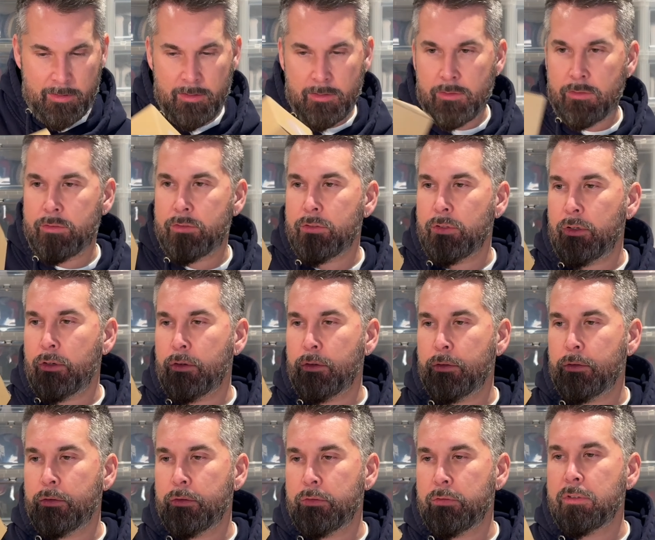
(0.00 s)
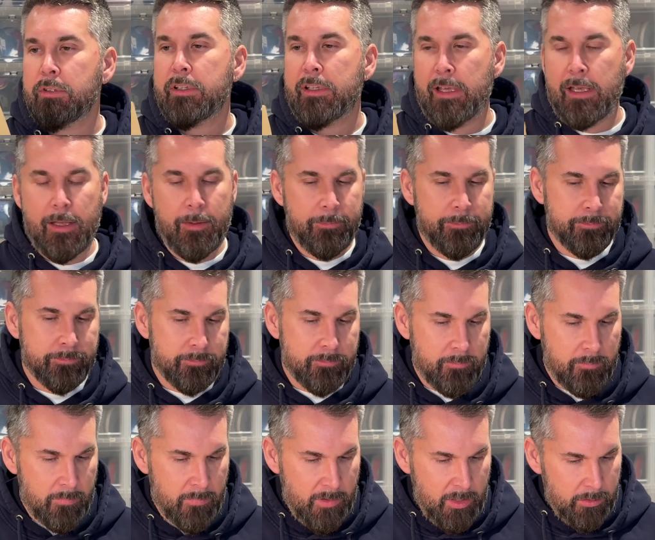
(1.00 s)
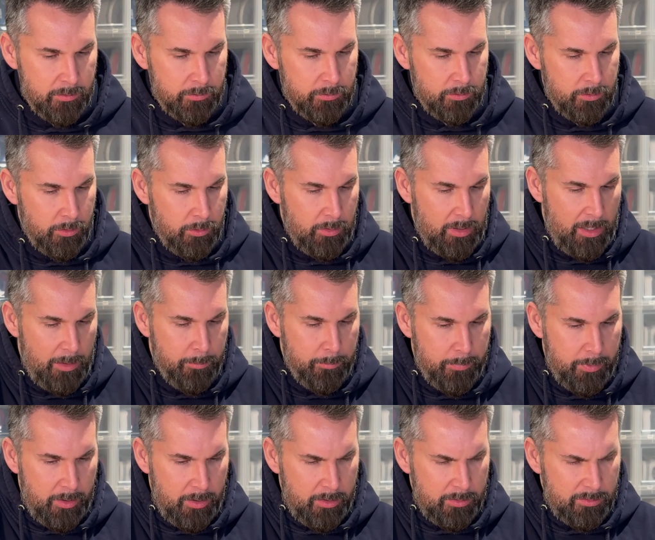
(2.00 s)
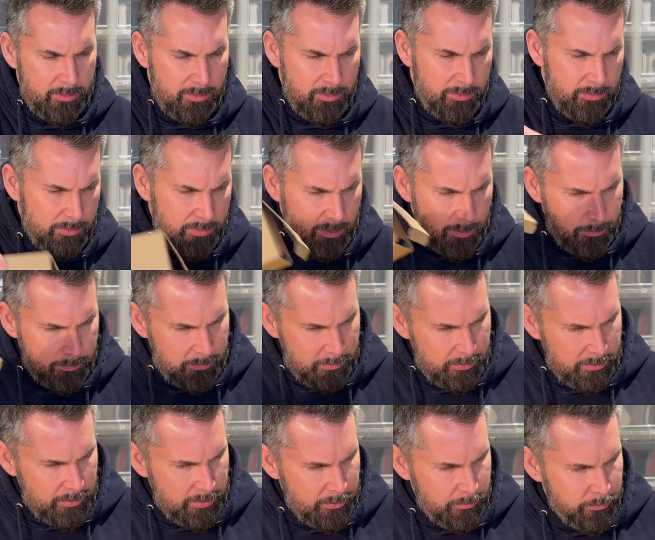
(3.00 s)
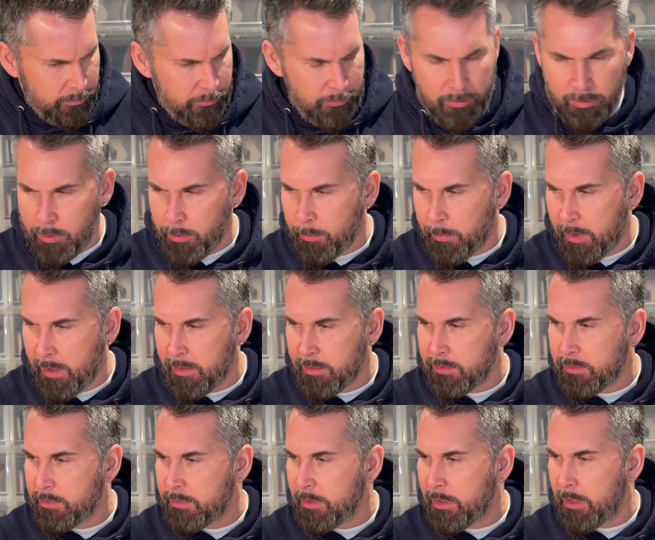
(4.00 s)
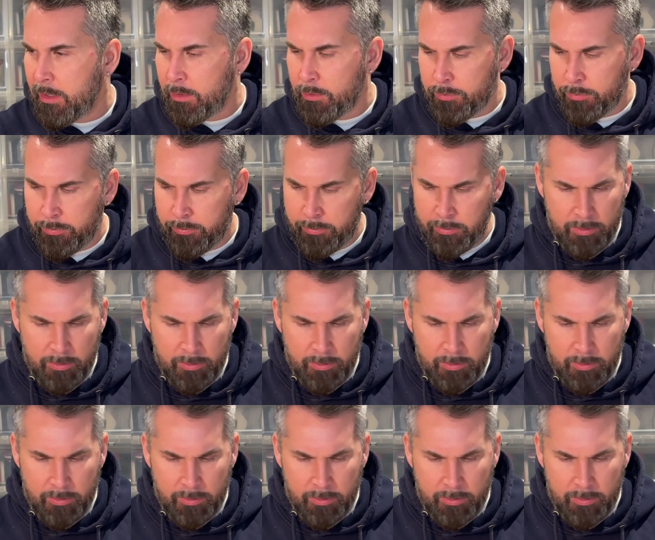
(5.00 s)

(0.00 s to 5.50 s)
So yeah, so I bought something for myself,